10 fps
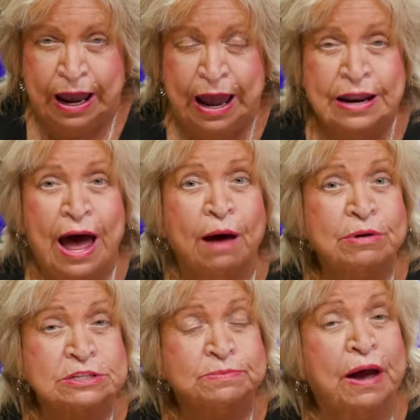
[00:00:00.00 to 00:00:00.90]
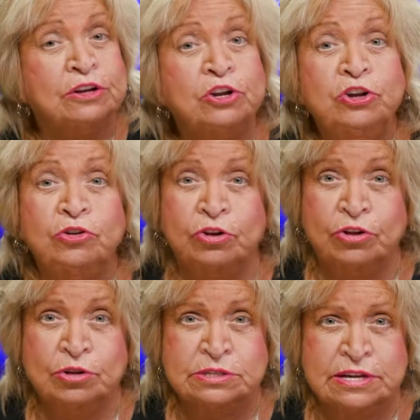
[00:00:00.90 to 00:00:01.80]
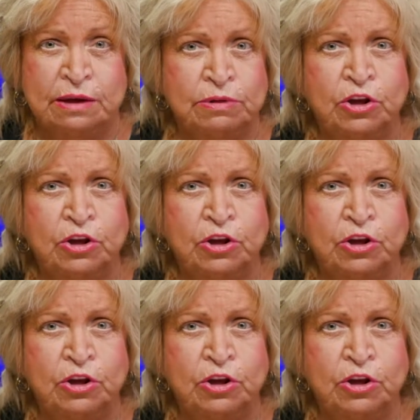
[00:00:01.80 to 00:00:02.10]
And I'm expecting you to do the same thing.